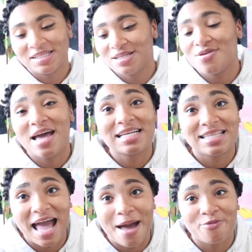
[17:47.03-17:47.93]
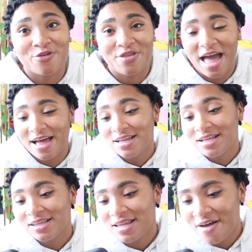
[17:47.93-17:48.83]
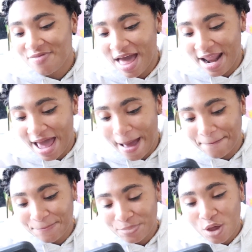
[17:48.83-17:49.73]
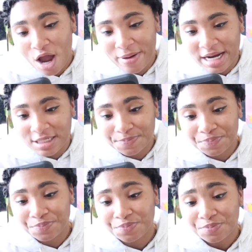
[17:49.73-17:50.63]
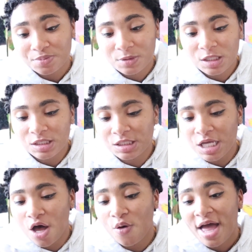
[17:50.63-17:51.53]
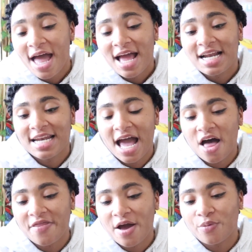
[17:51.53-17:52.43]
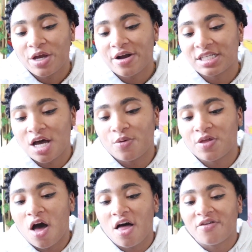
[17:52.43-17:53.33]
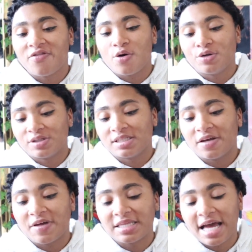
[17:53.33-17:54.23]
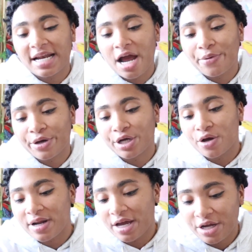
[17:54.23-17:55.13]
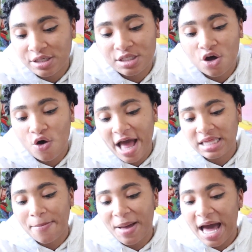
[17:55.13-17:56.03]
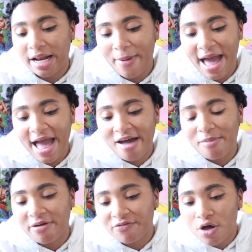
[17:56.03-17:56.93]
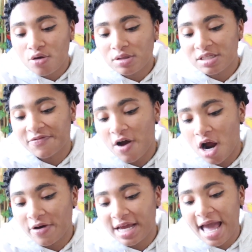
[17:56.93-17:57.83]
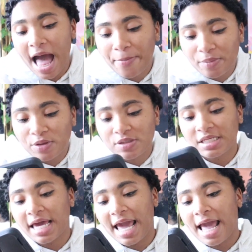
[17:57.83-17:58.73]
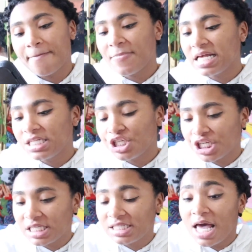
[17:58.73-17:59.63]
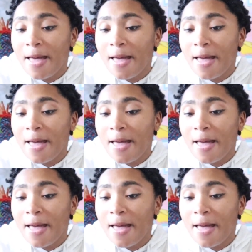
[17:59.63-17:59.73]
So that's the app for that. Love that app. Alrighty, so now that we are done with all the folders and stuff like that, now we're going to go down here. So at the bottom I have my phone, Safari, Apple Music, and messages.